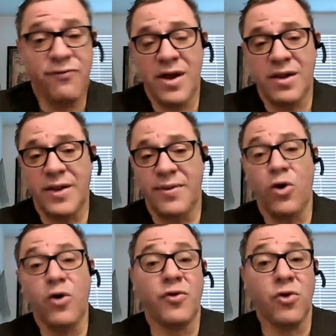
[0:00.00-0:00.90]
frankly, the
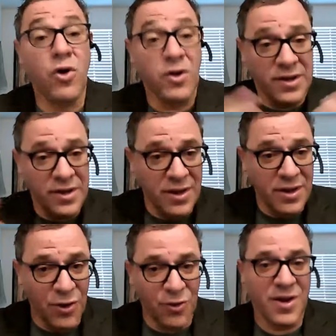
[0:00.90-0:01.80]
overall
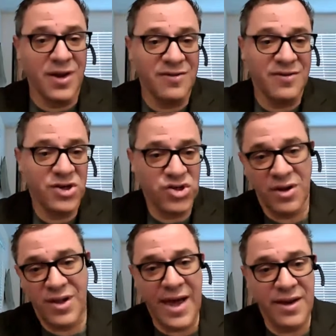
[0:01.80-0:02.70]

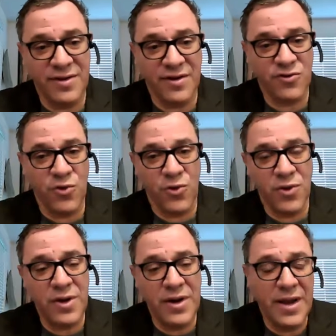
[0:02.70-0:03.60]
organizational
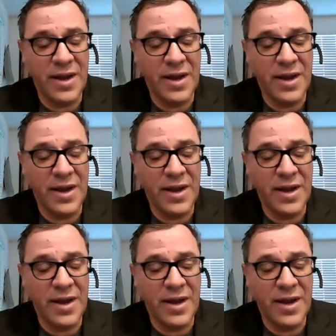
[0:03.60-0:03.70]
AditxtScore.